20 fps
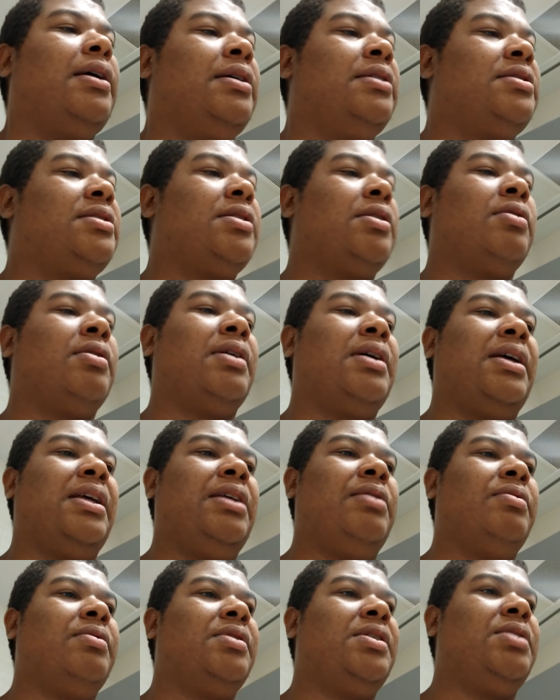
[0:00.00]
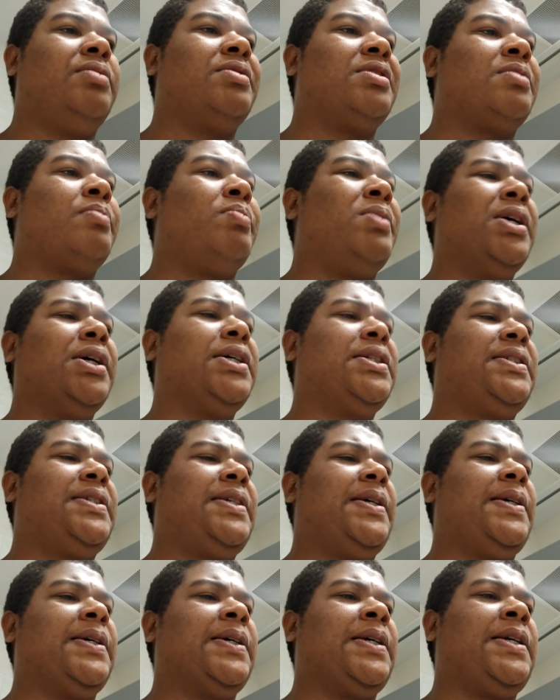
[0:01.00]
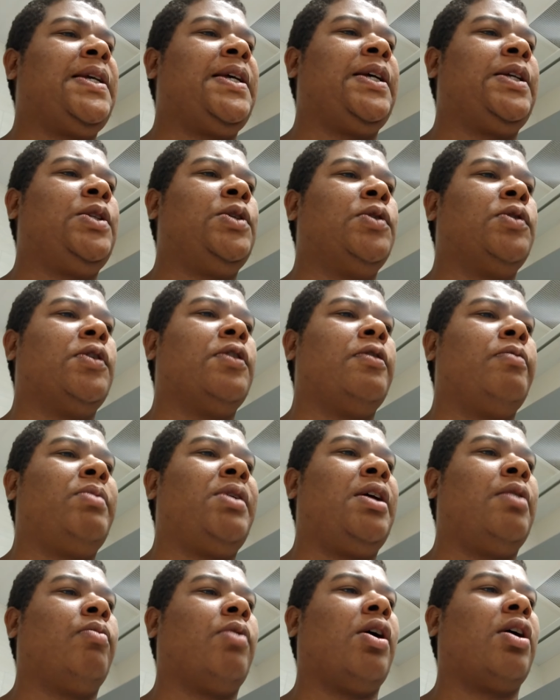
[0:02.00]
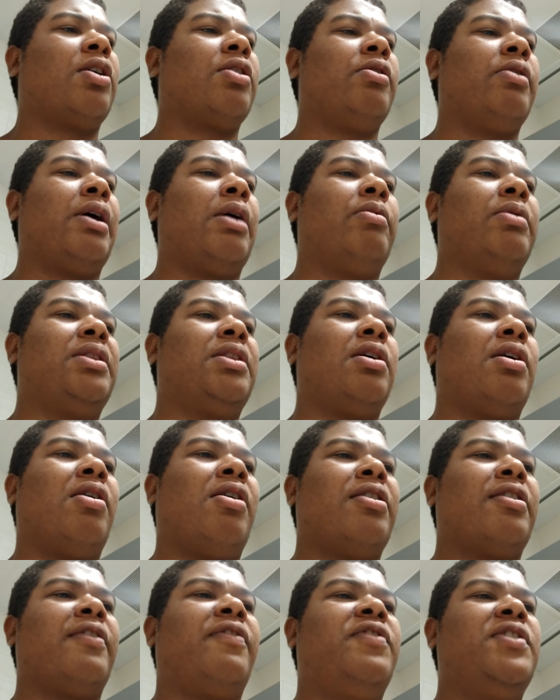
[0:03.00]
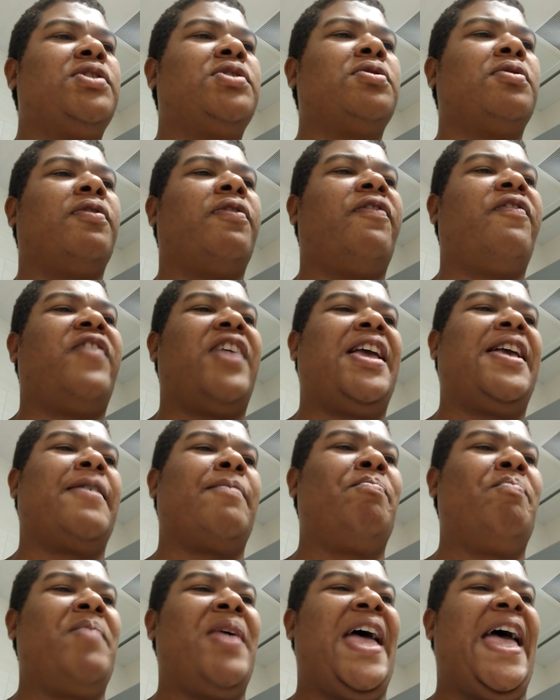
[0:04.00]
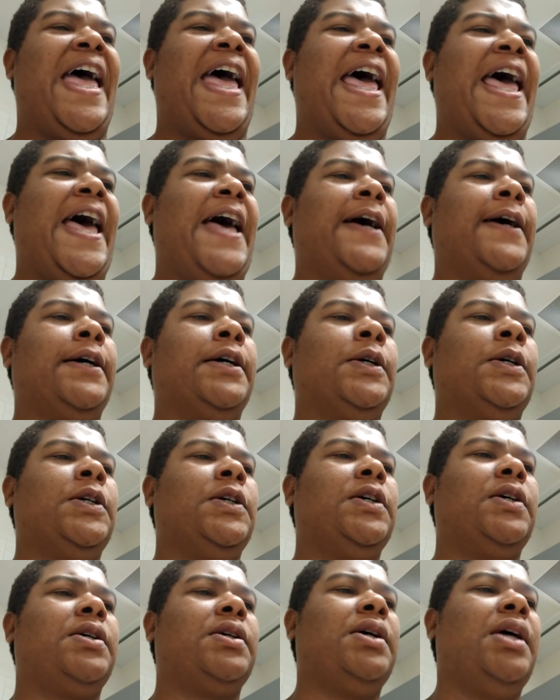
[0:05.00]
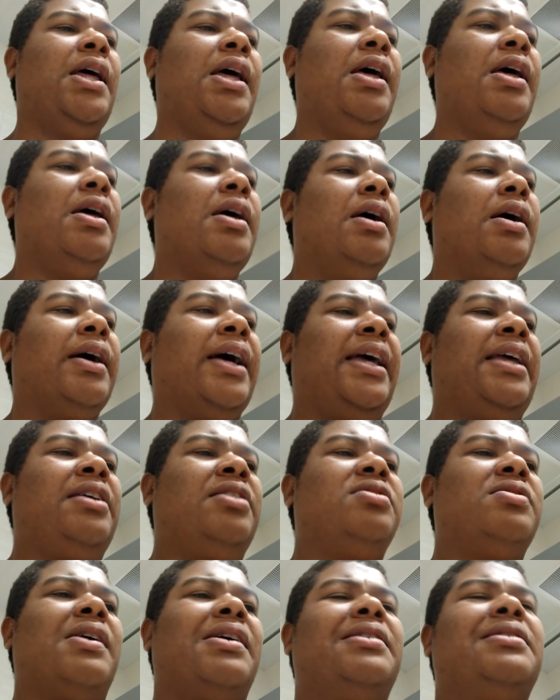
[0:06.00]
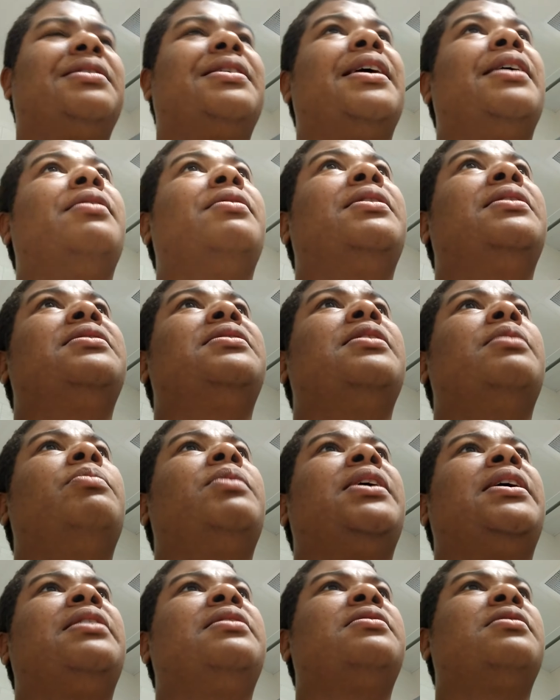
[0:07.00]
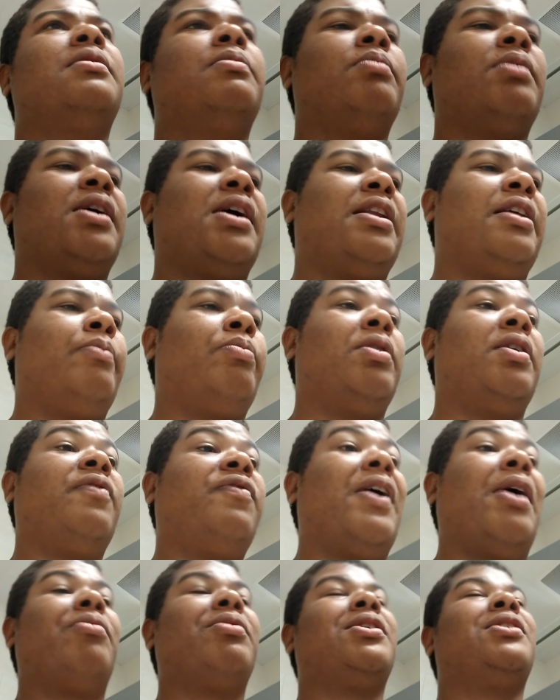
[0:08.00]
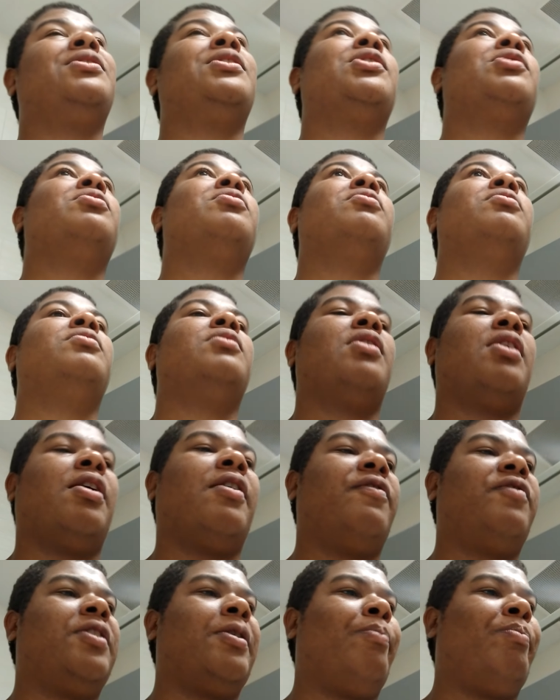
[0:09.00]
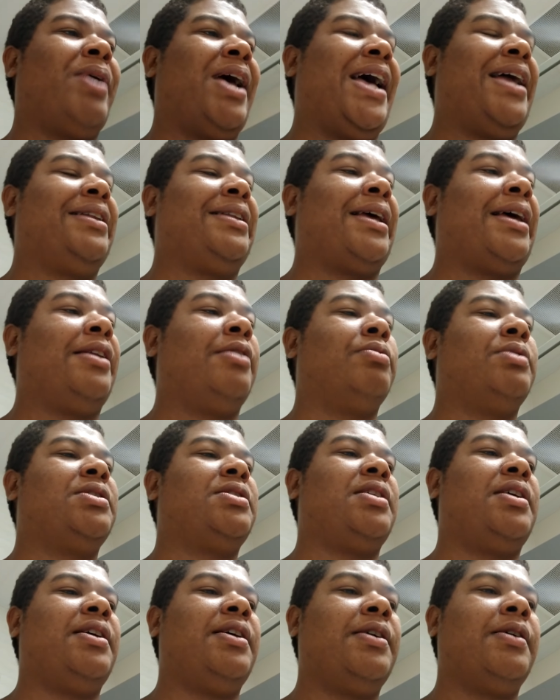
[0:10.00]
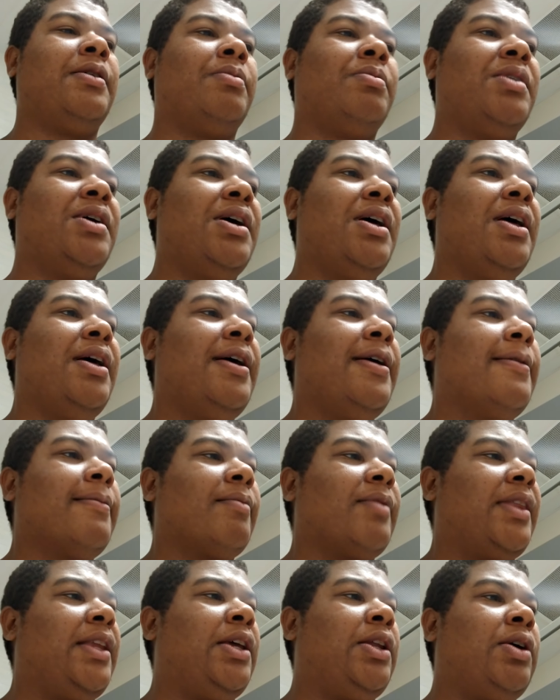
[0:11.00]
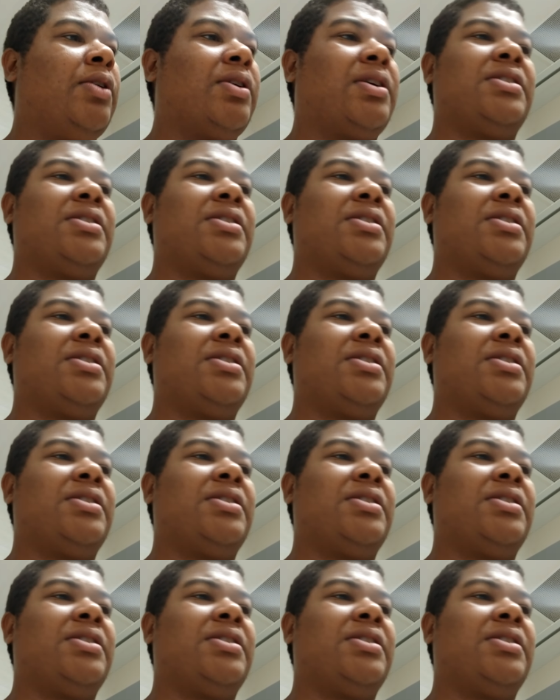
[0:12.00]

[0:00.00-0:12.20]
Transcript: And so he was militantly ignoring me and walking around with the artificial fake mad look. Like he trying to scare and intimidate somebody. But if I would have known off the bat that it was him, you know,